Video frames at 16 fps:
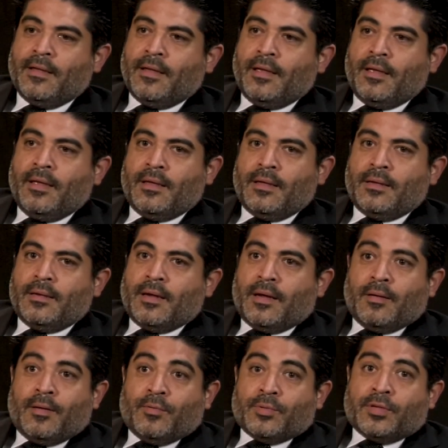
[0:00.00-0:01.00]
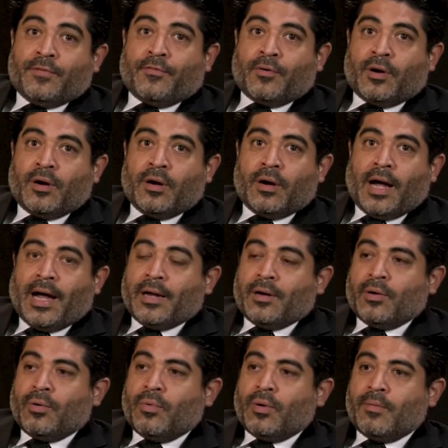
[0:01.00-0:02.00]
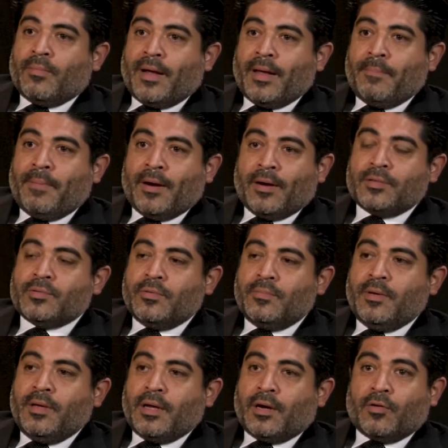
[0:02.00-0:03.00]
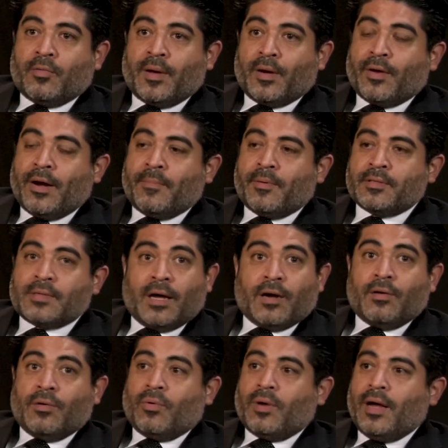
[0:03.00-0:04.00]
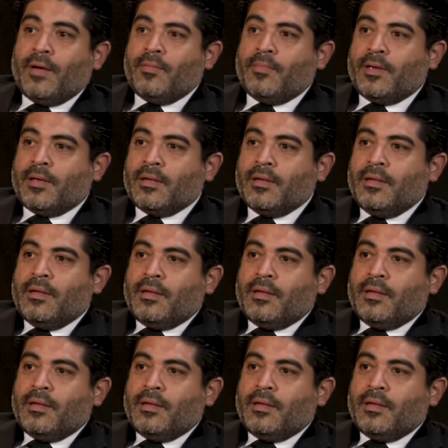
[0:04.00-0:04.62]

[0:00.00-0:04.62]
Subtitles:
And it wasn't for her. I don't know where my parents would be. I don't know where my grandparents. I don't know where I would be.